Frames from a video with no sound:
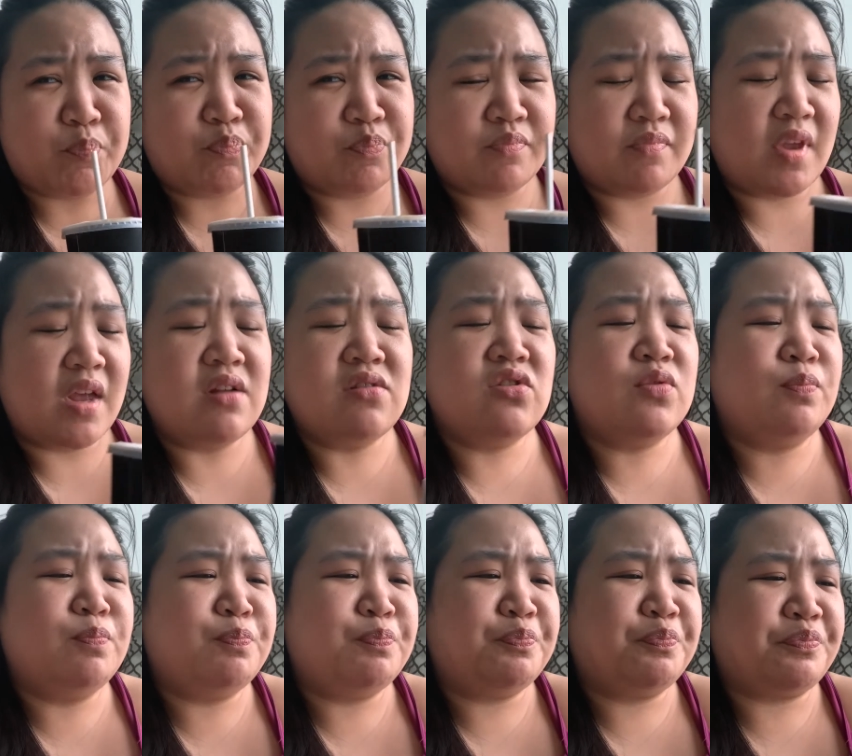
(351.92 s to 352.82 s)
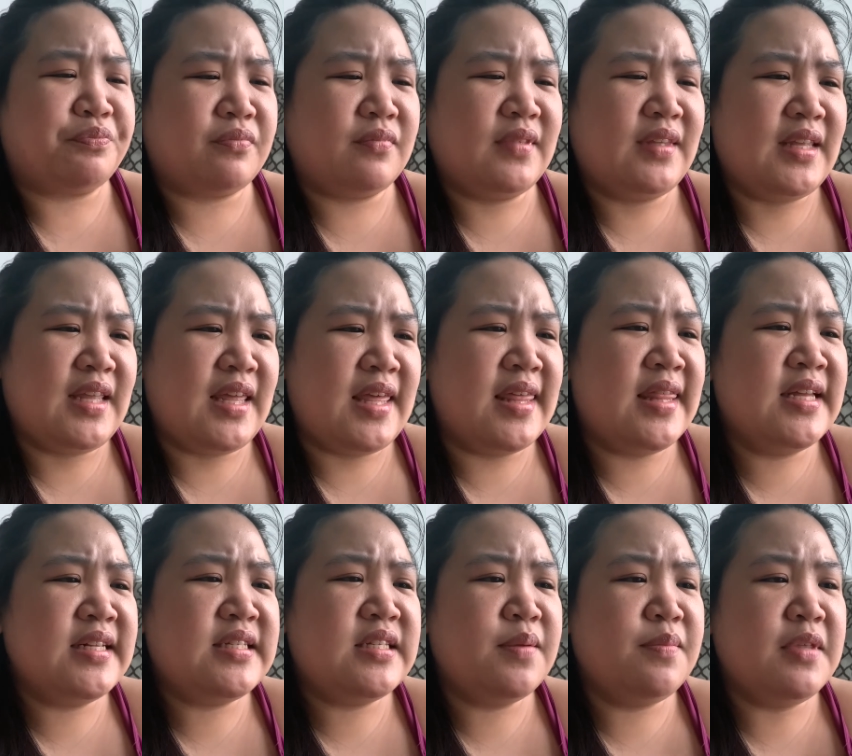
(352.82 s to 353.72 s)
that's
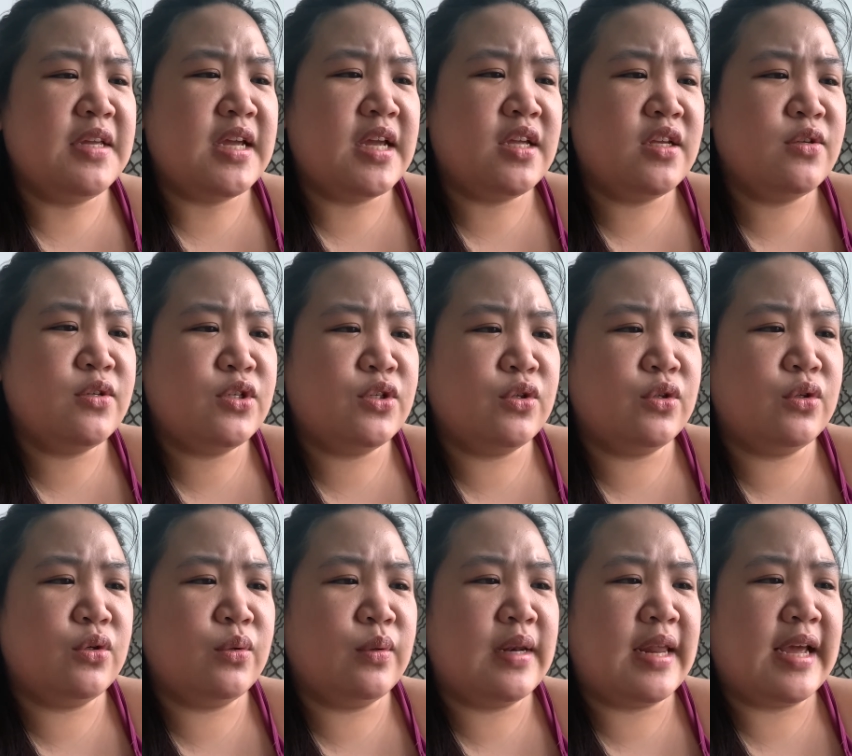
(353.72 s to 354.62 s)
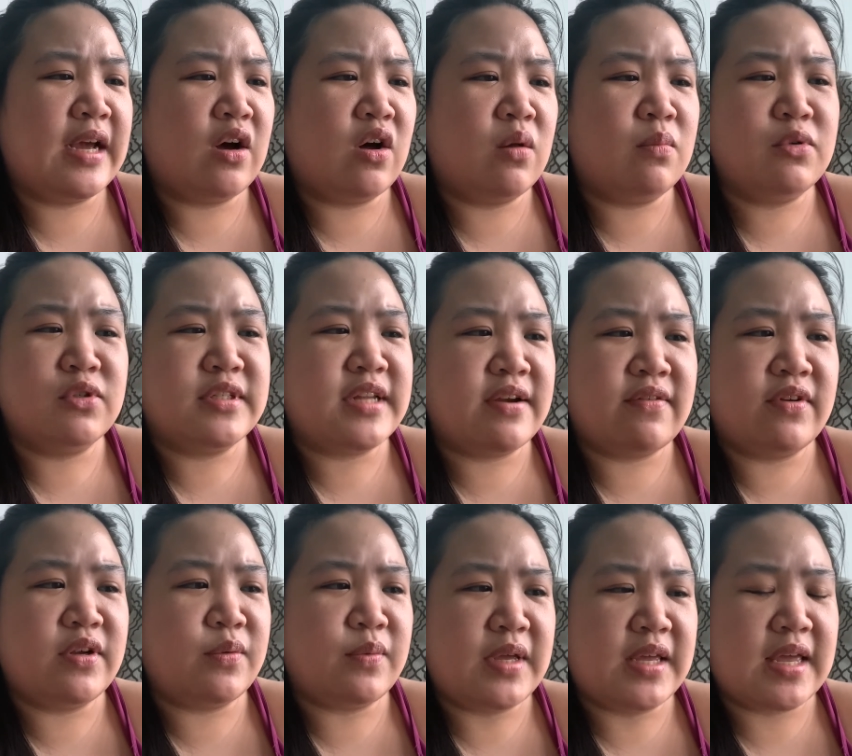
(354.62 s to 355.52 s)
something I used to do like almost
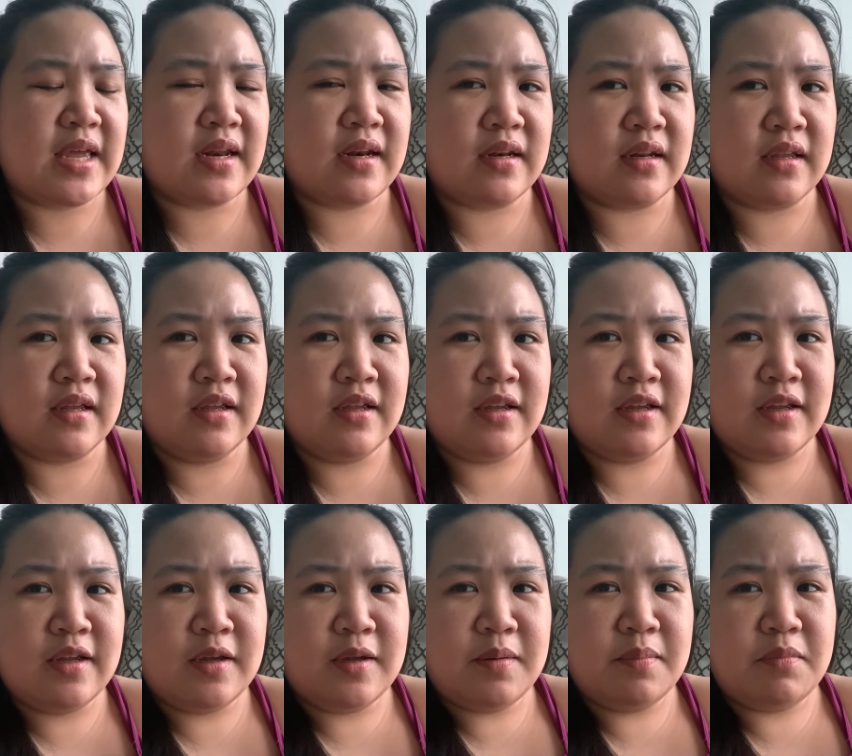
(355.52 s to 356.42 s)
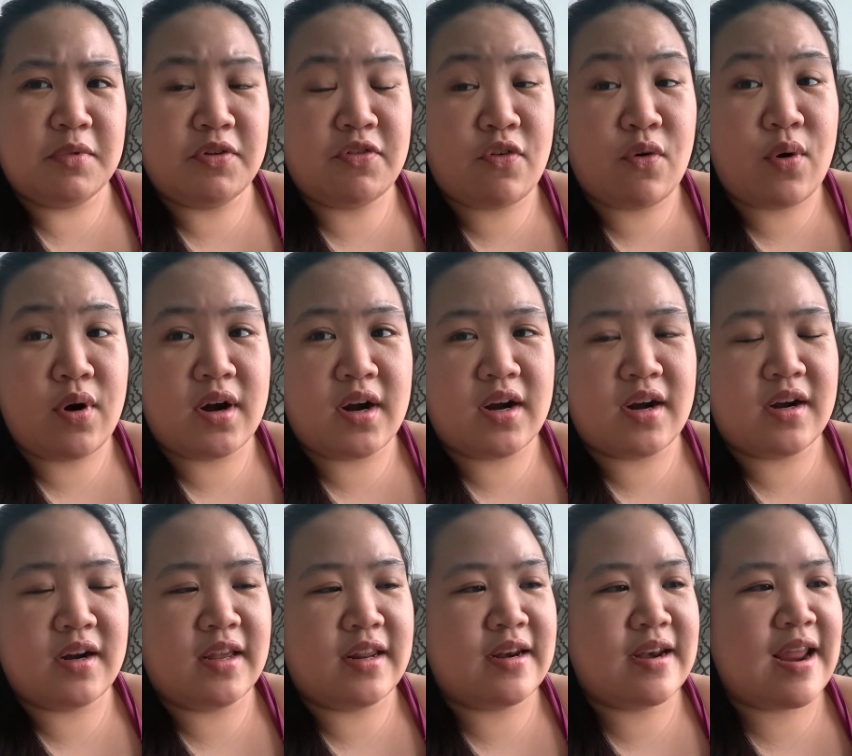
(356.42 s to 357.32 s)
every weekend
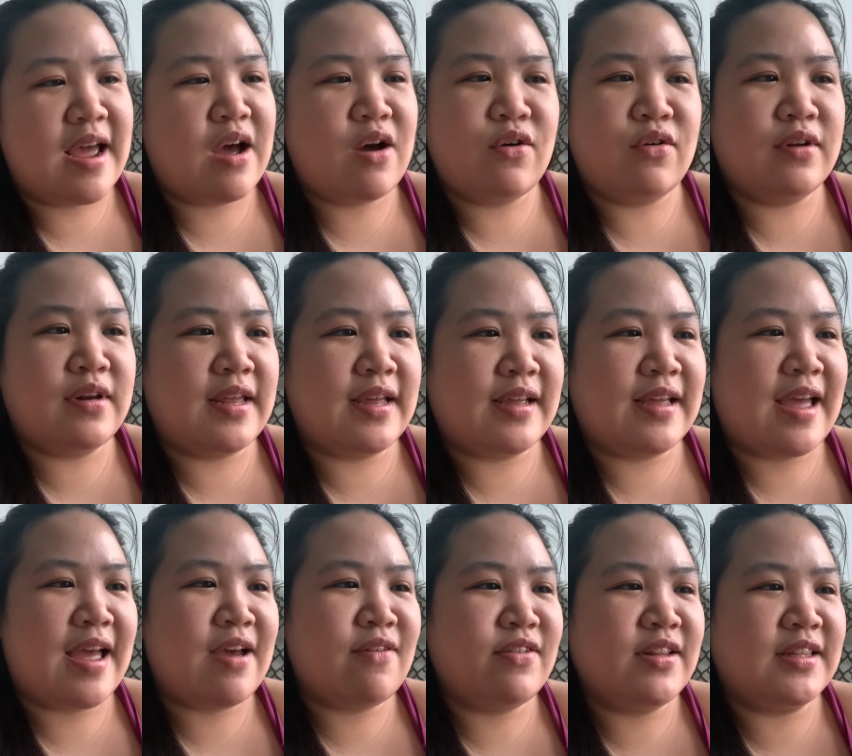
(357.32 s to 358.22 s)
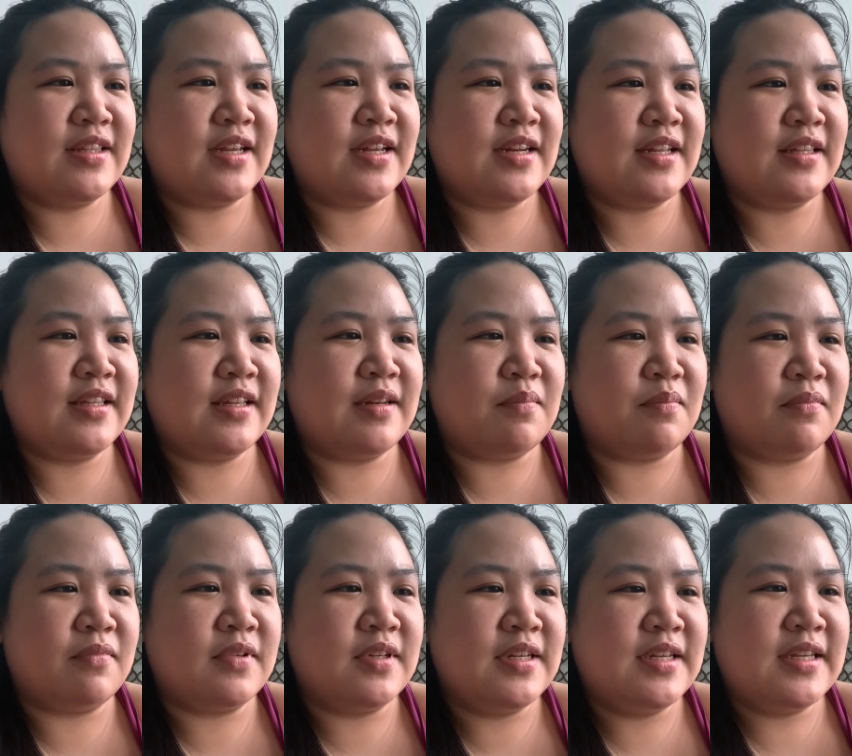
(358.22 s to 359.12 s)
before. And now like I haven't done it
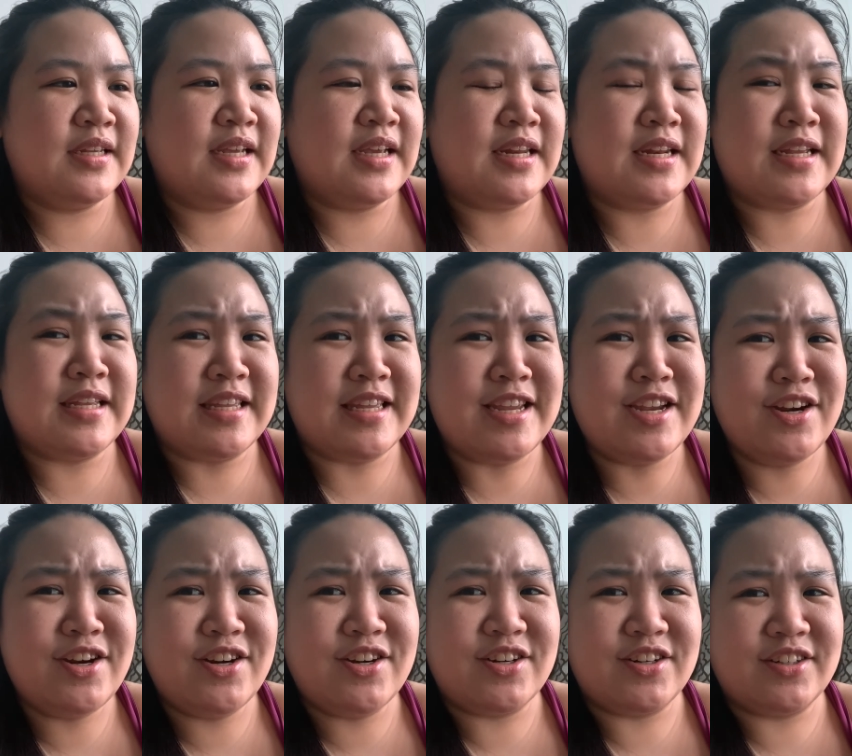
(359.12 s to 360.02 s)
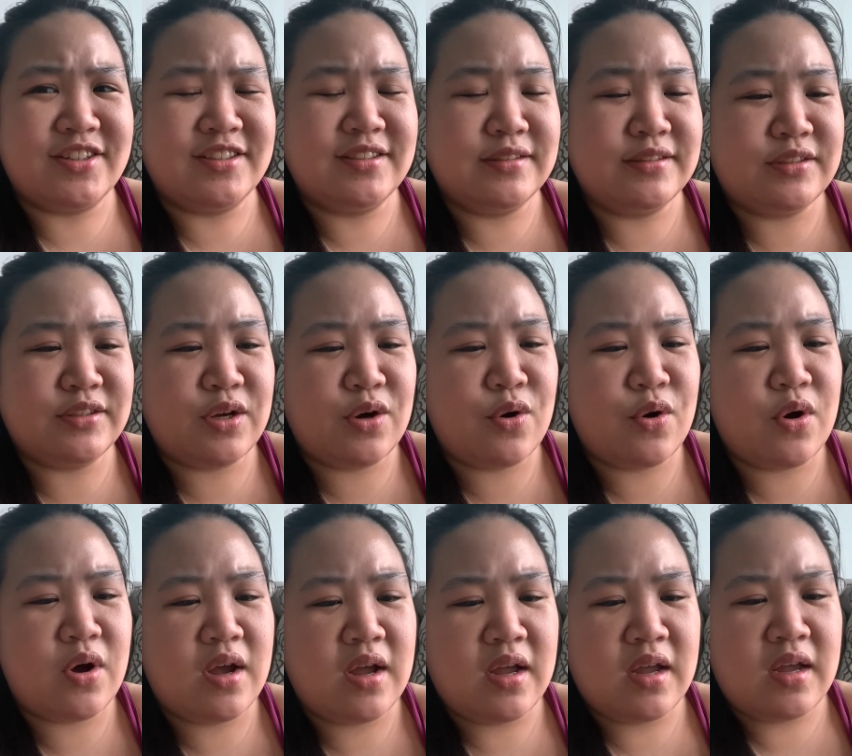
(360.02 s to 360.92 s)
in a year.
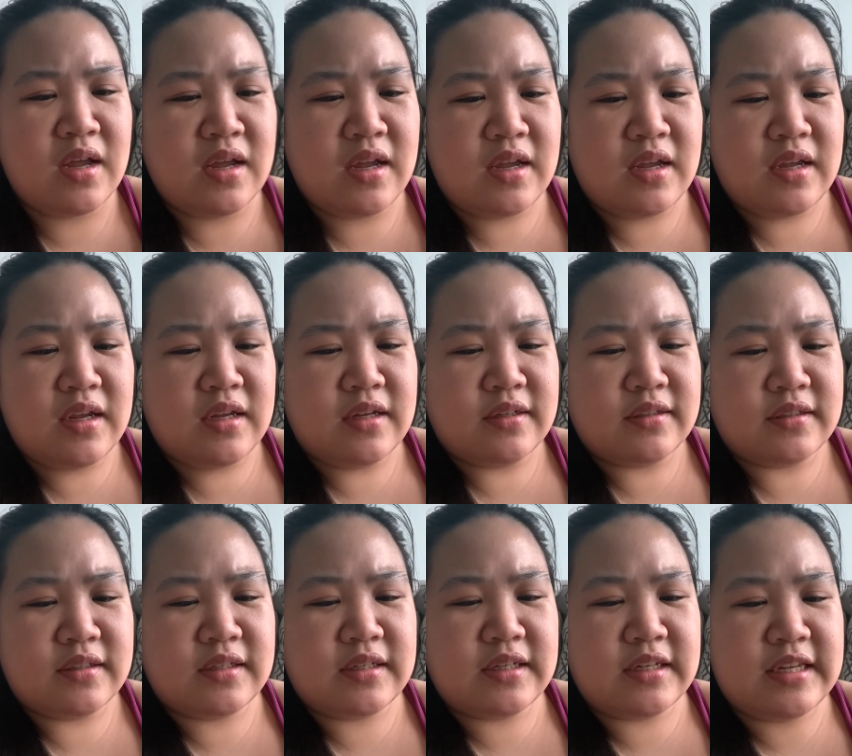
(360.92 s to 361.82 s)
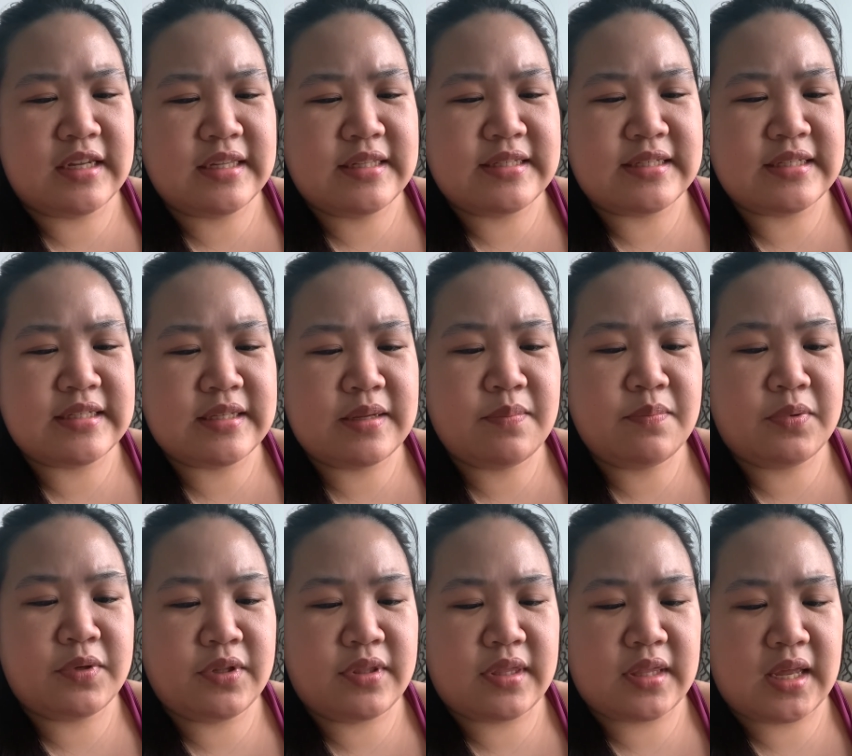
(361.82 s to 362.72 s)
So it's a
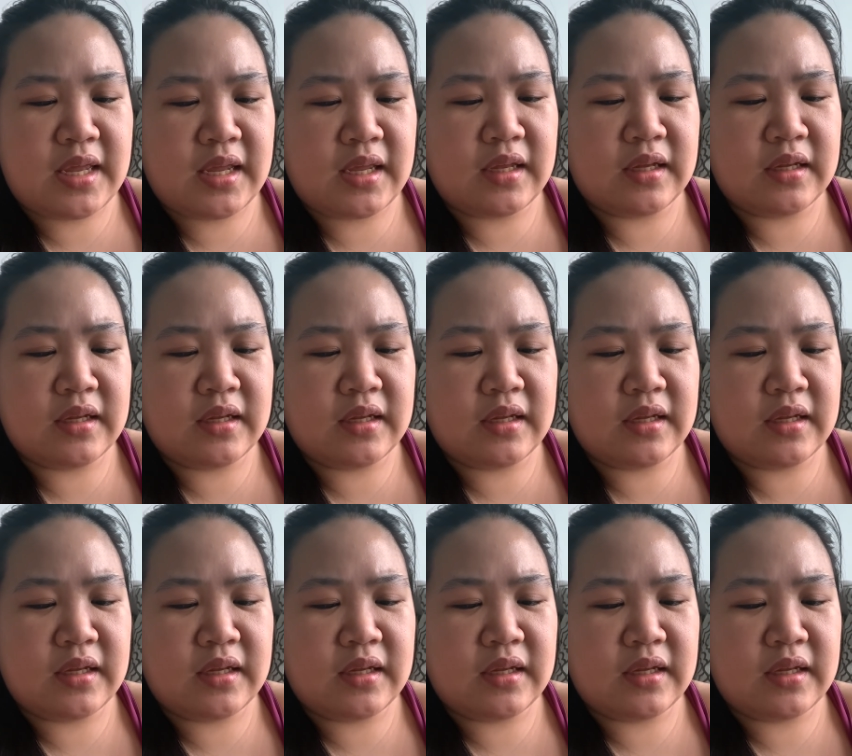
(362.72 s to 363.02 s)
simple thing,